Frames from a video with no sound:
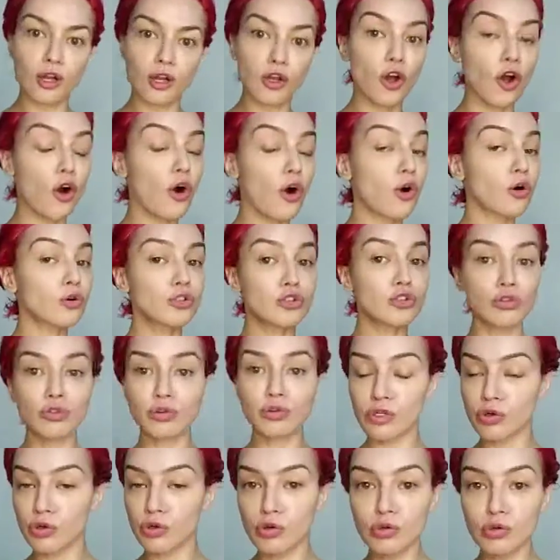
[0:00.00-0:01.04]
go
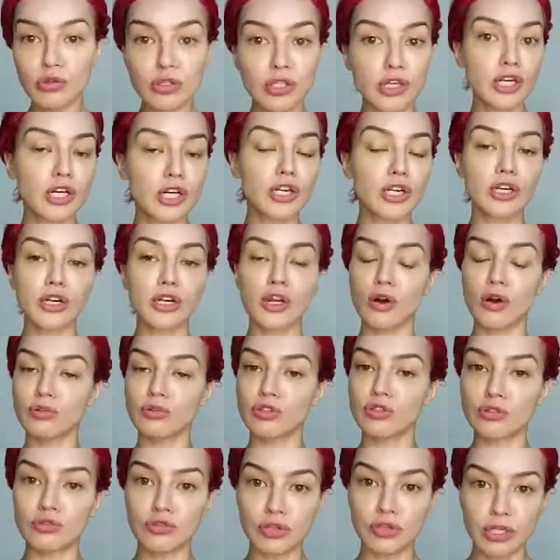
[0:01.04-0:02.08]
to cooler, go
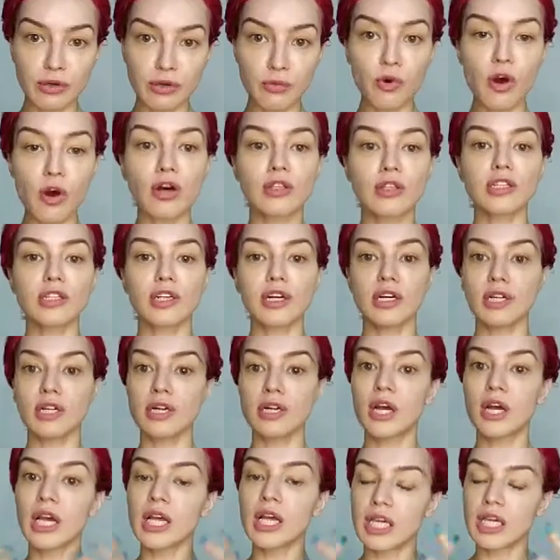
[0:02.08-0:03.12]
to drink
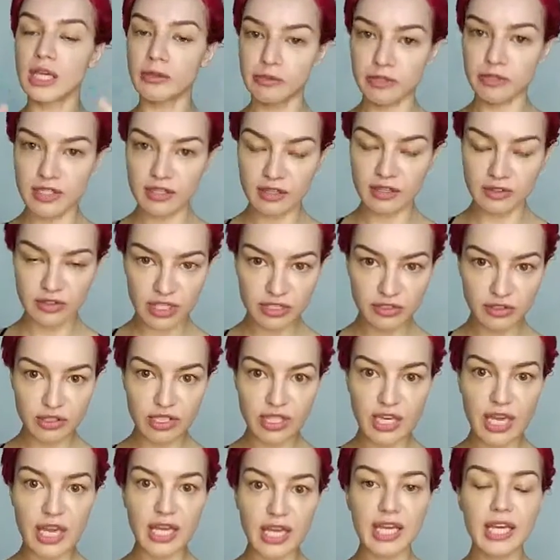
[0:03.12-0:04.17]
water, keep yourself
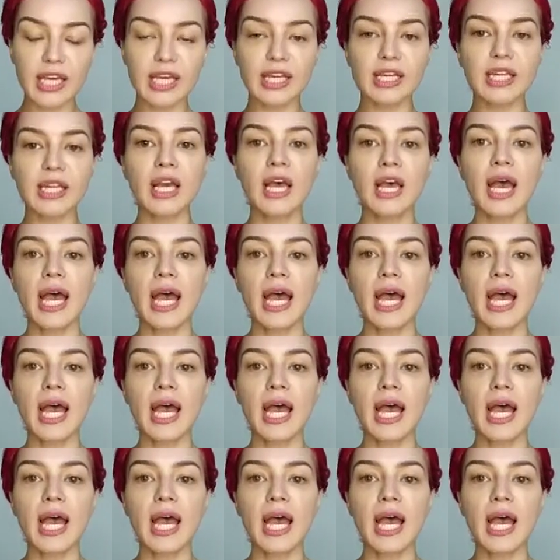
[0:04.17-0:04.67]
hydrated,